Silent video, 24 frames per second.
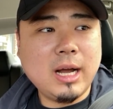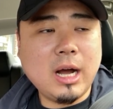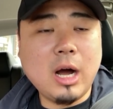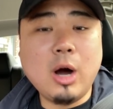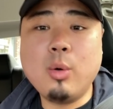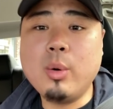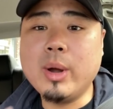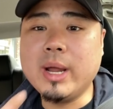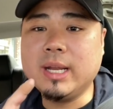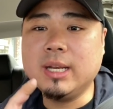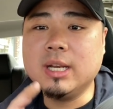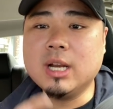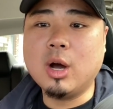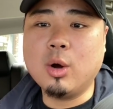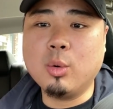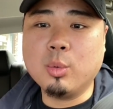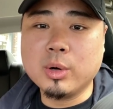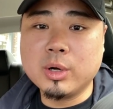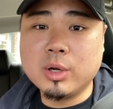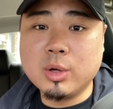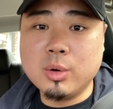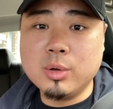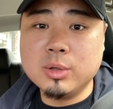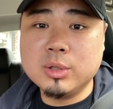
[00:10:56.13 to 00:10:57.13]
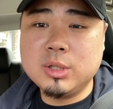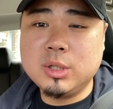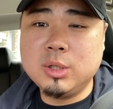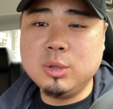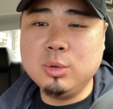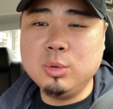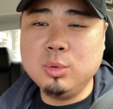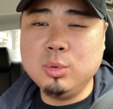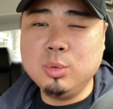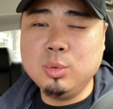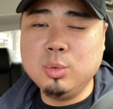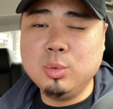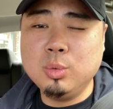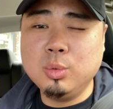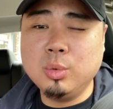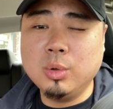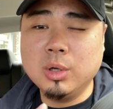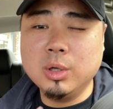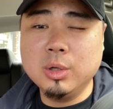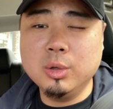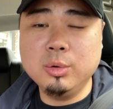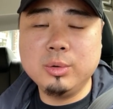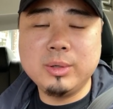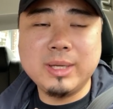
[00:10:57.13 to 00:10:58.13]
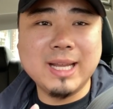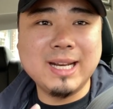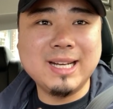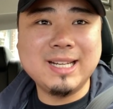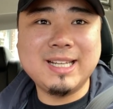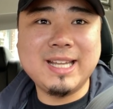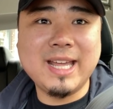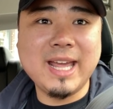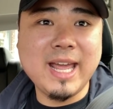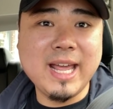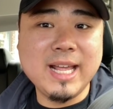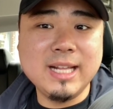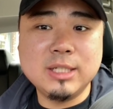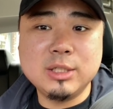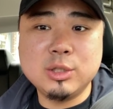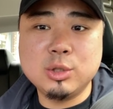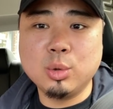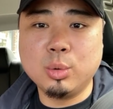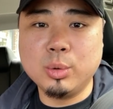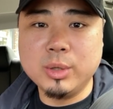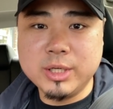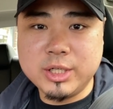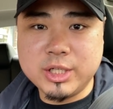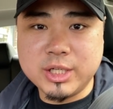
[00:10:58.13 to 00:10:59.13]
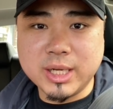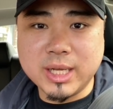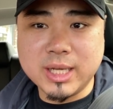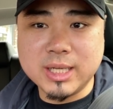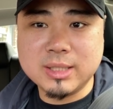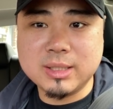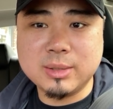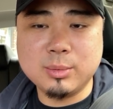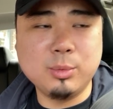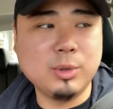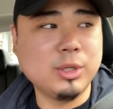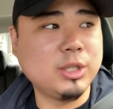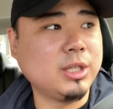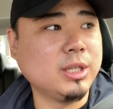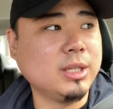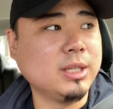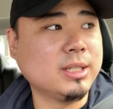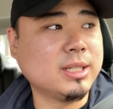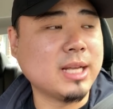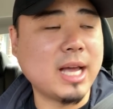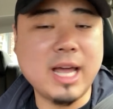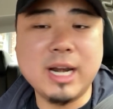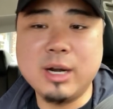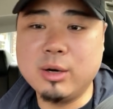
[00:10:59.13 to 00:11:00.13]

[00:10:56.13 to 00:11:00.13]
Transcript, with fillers: Oh, wait, no, we're going to Luke and Cave's Toy Chest, which is I